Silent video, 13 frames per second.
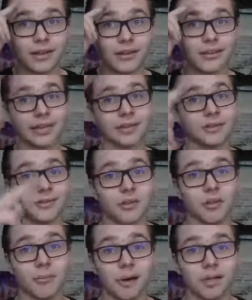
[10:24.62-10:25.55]
Thank you
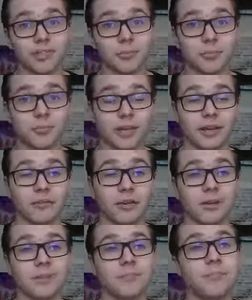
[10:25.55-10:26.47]
so much for playing
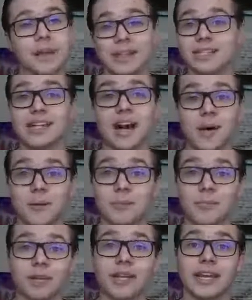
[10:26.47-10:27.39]
one of the best comic
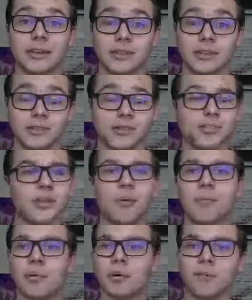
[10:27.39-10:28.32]
book characters
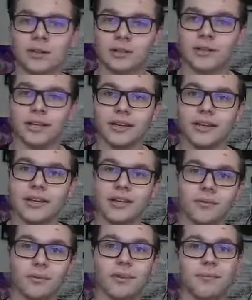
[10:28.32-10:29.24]
so perfectly
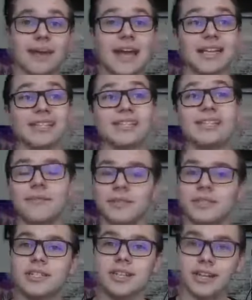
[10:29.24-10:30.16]
for the past
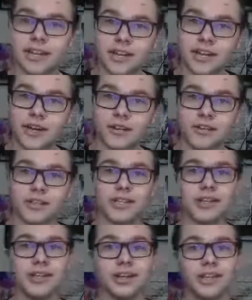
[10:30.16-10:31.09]
17
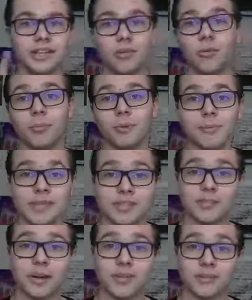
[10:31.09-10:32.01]
years. You will be
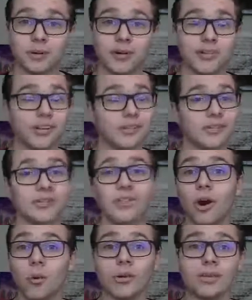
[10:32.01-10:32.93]
missed, my friend. There is
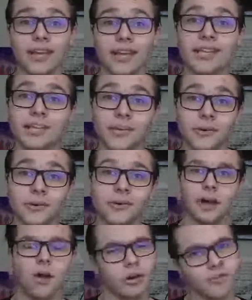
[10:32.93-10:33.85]
no one like you.
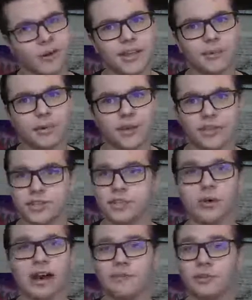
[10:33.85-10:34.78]
Oh, and by the way, there's
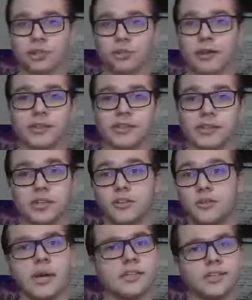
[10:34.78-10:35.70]
no after-credit scene.
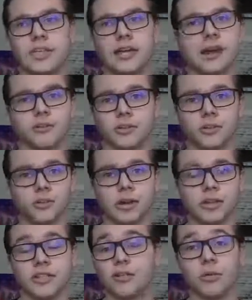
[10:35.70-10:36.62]
Do not stay after the
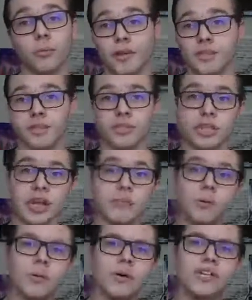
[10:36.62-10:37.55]
credits. You will waste your time.
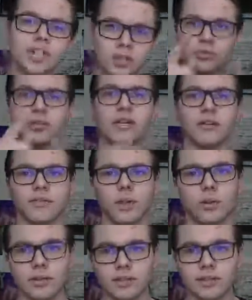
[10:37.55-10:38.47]
But what did you think of
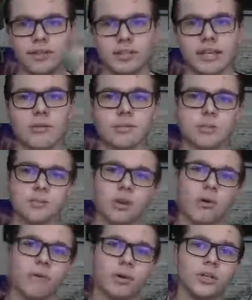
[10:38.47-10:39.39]
Logan? Leave in the comments
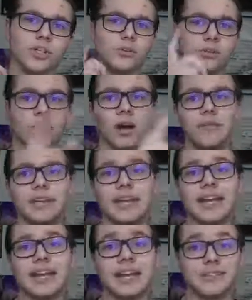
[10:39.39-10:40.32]
below of what you thought of it.
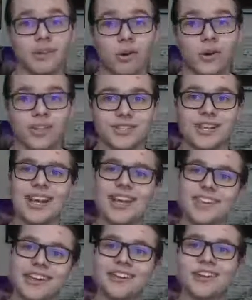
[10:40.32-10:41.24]
And as always,
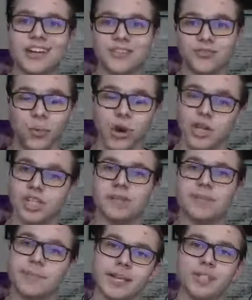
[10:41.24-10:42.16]
thank you guys for
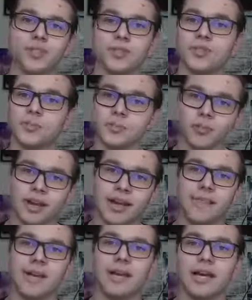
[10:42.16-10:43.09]
watching. Make sure to
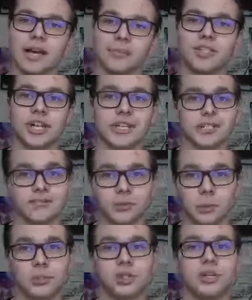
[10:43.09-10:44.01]
subscribe. I'm Jackson
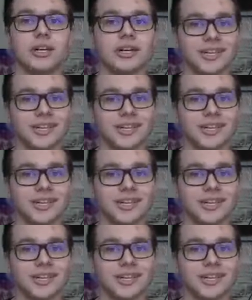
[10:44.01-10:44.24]
Fulcher.